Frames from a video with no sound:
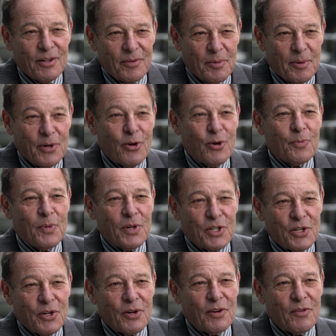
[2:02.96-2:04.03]
of a group that
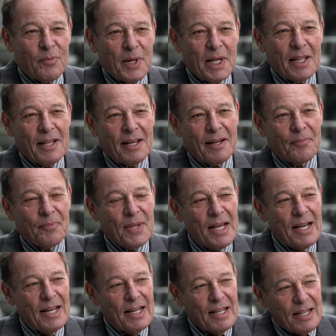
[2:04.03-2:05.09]
shouldn't have been there.
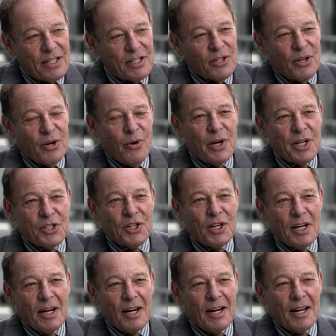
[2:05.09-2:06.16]
So the
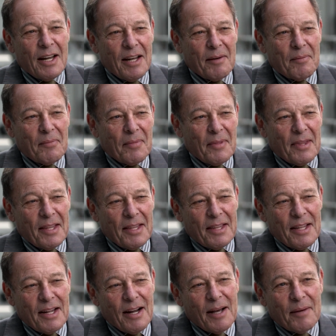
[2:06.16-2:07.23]
question
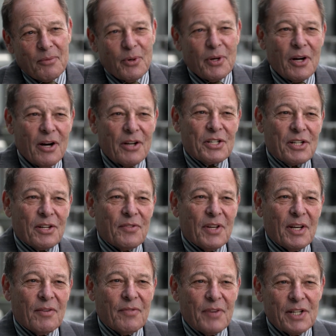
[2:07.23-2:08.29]
that I would ask of
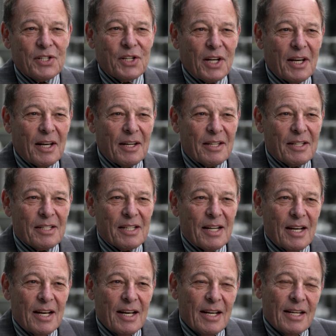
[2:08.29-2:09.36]
the investigators
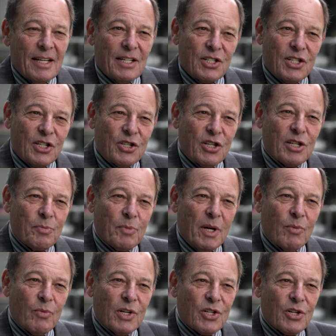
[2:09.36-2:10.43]
is, does this
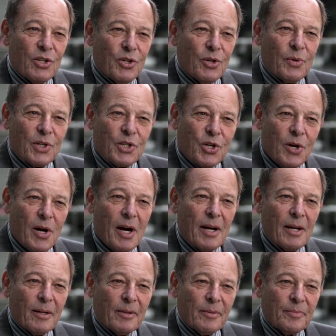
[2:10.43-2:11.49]
mean we should do a
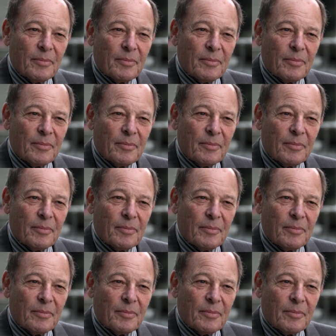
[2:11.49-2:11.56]
trial,